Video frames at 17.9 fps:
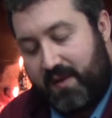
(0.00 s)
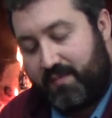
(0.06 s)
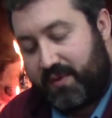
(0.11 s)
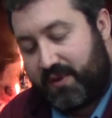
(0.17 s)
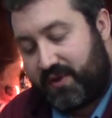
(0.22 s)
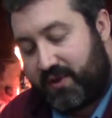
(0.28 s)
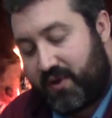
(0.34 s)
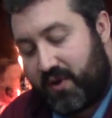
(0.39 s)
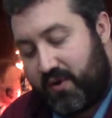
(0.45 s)

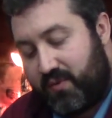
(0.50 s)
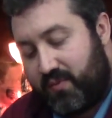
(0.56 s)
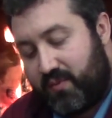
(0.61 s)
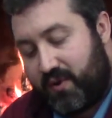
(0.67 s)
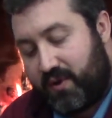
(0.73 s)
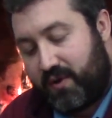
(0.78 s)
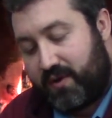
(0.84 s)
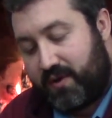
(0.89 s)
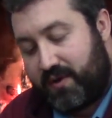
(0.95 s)
but the code
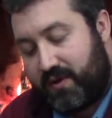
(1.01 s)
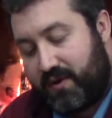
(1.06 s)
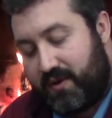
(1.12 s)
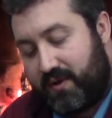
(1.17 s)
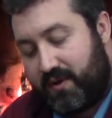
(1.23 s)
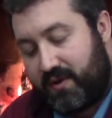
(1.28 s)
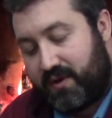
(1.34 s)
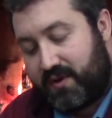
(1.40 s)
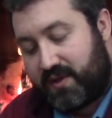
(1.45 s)
word
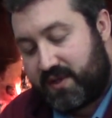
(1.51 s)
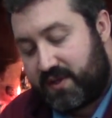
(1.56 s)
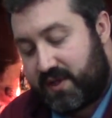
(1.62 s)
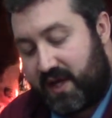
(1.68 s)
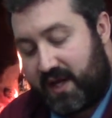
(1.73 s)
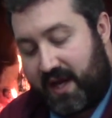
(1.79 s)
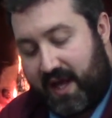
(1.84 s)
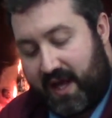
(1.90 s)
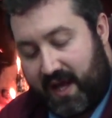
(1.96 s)
does
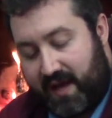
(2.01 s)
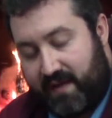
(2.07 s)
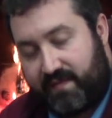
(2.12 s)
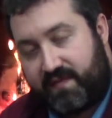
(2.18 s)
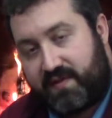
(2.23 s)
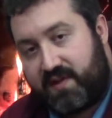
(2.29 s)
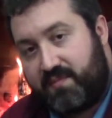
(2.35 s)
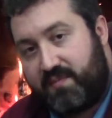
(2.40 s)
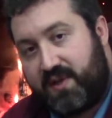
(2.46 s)
not have
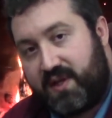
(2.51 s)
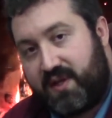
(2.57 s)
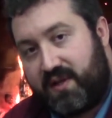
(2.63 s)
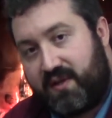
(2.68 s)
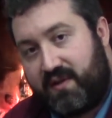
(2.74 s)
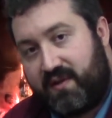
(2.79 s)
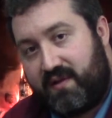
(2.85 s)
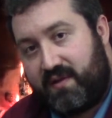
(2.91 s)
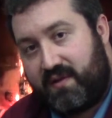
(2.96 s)
to
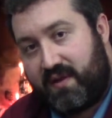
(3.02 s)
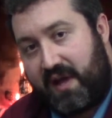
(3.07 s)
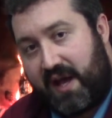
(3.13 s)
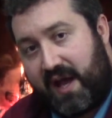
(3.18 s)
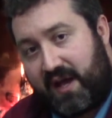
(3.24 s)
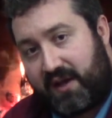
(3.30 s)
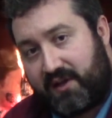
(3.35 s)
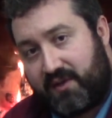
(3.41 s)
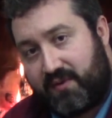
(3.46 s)
be
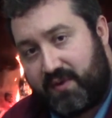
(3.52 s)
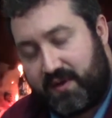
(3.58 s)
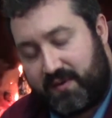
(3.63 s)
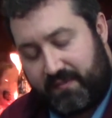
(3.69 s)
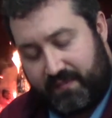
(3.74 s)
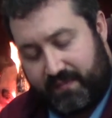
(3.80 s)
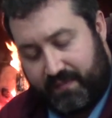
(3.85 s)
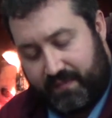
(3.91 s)
accurate.